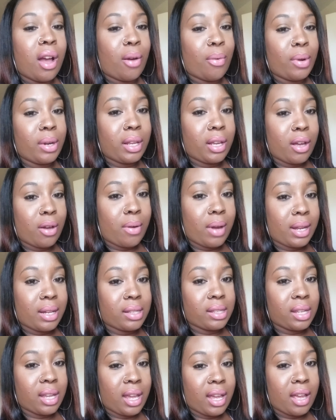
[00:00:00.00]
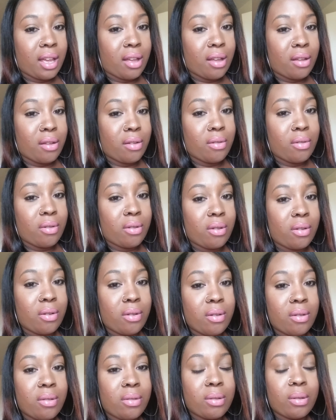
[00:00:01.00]
I want to go out of town
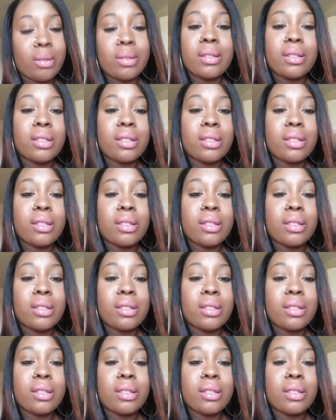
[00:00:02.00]
or